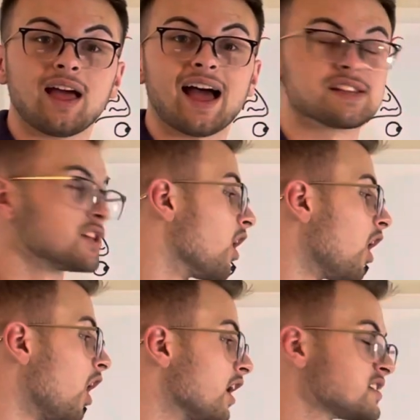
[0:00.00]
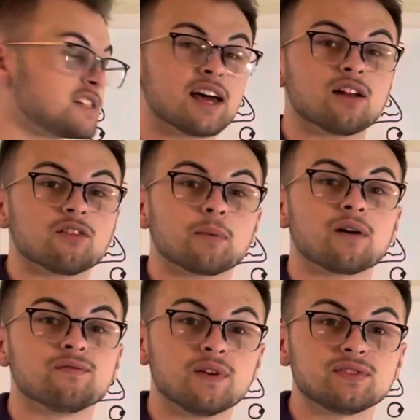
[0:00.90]
has an onset of
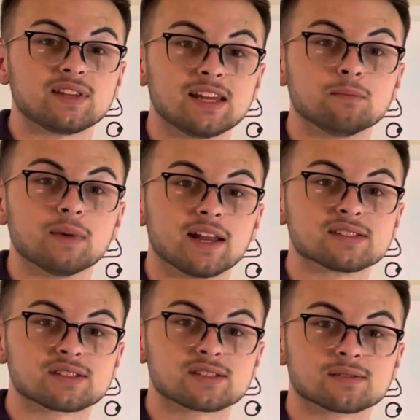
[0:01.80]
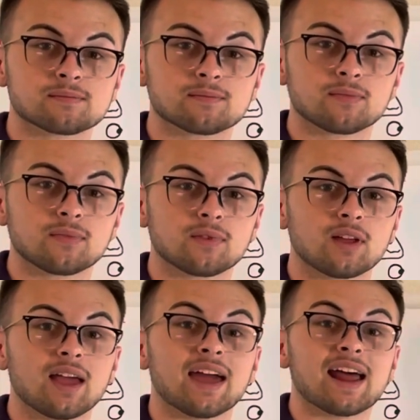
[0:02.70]
about 15 minutes,
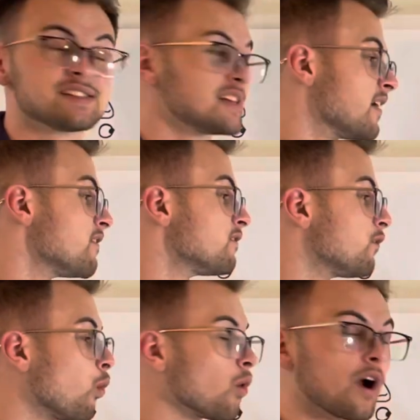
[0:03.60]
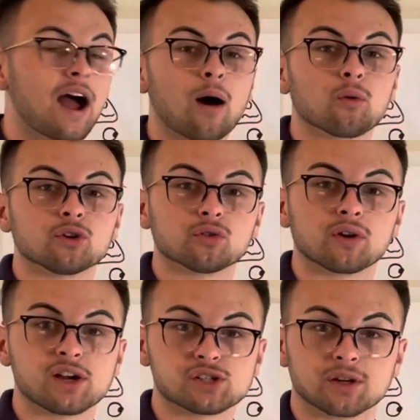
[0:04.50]
and has a 4 hour
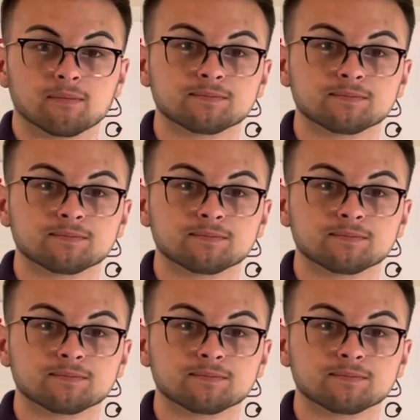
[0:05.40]
duration.